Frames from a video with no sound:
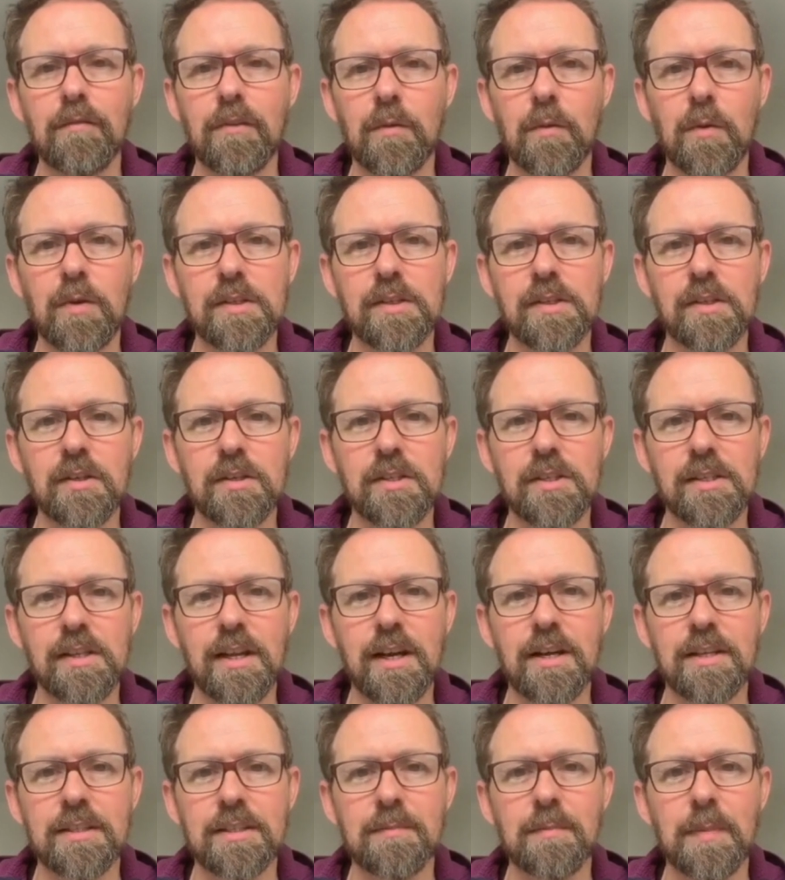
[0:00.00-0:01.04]
it was that I
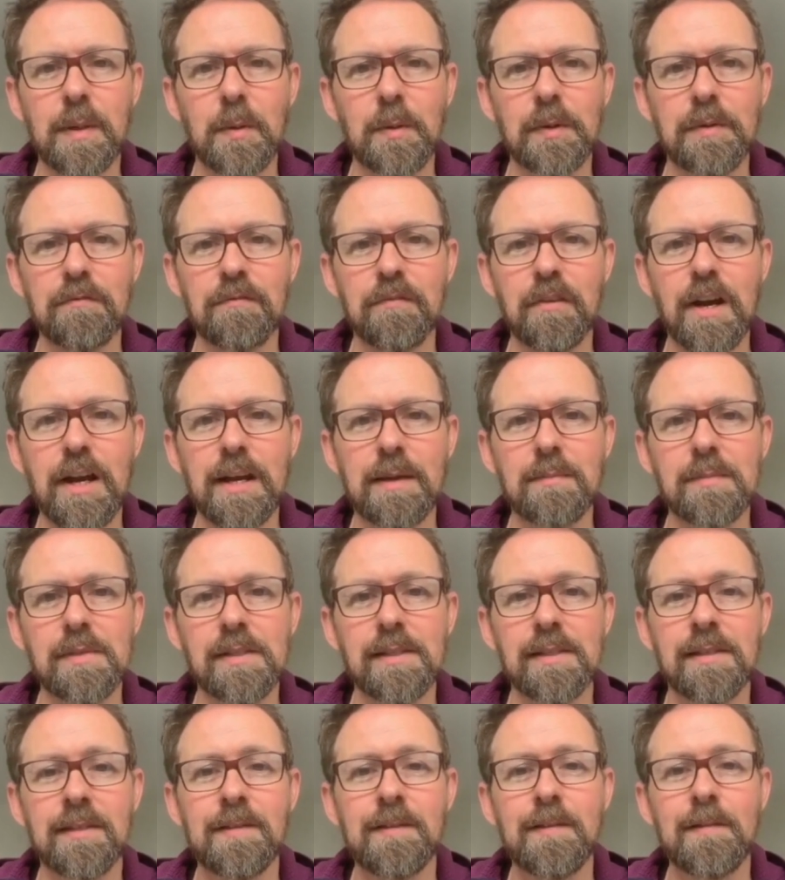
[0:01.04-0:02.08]
started building frames,
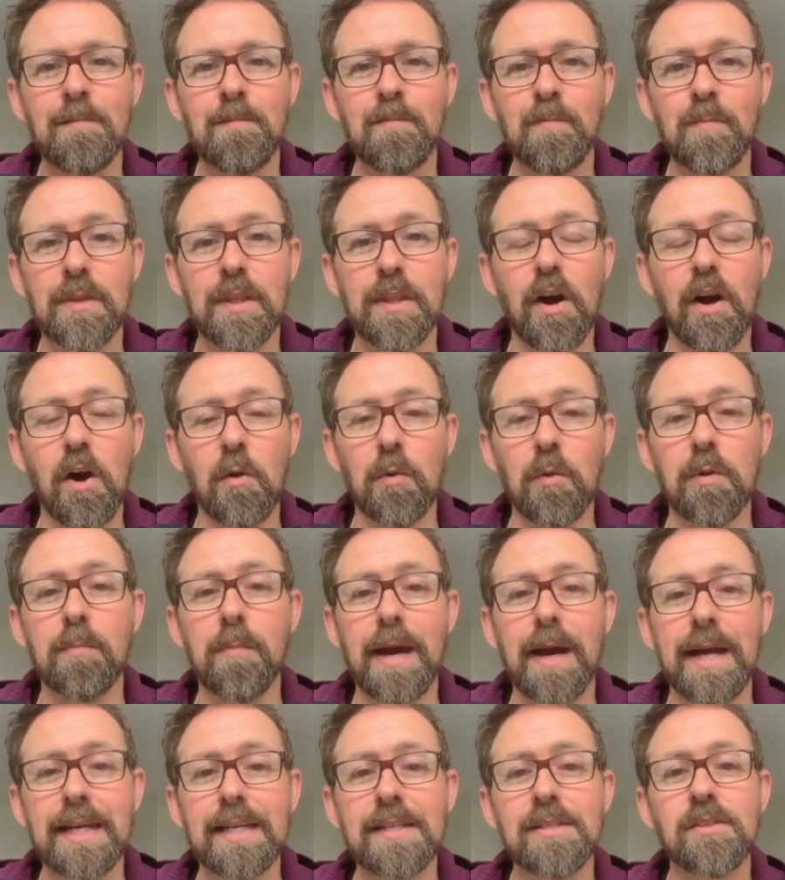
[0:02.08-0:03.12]
that I would
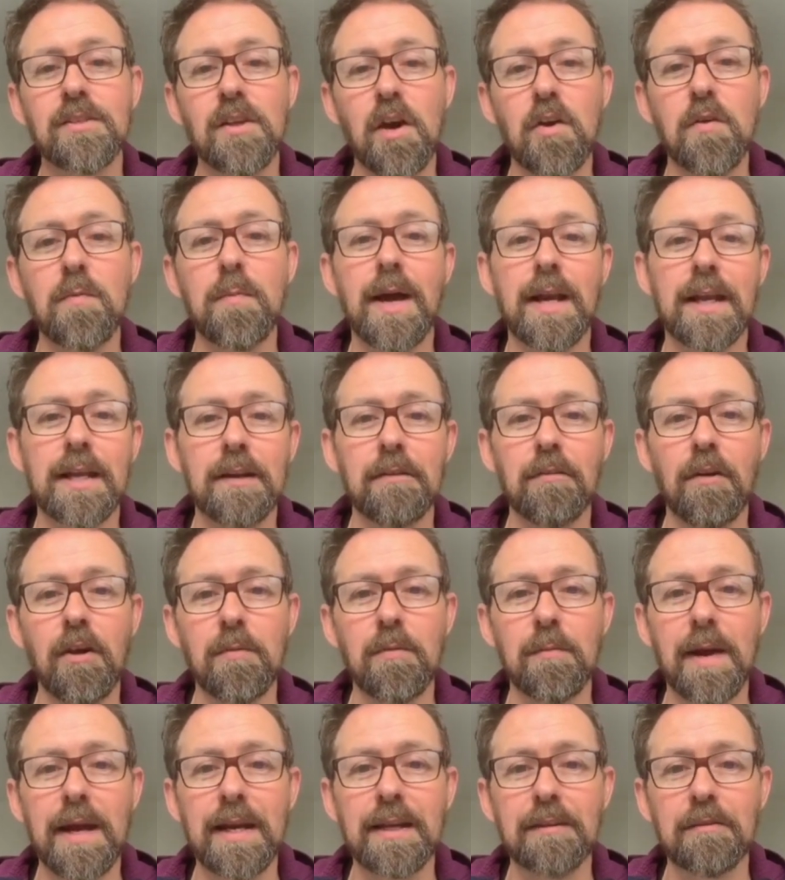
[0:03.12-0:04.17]
make so many grown
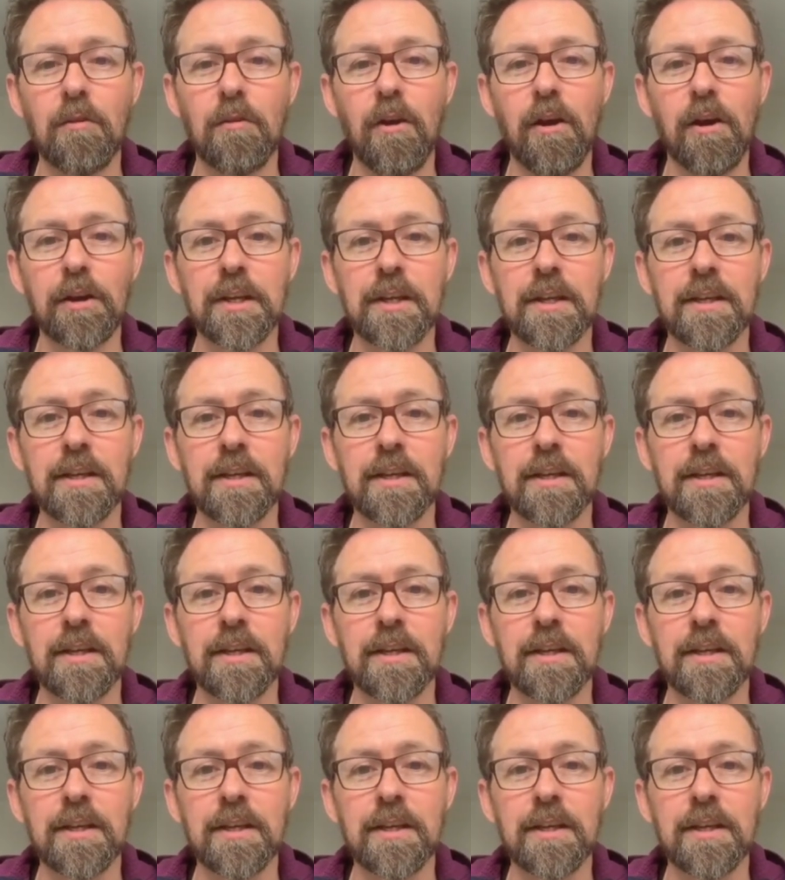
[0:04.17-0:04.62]
men cry.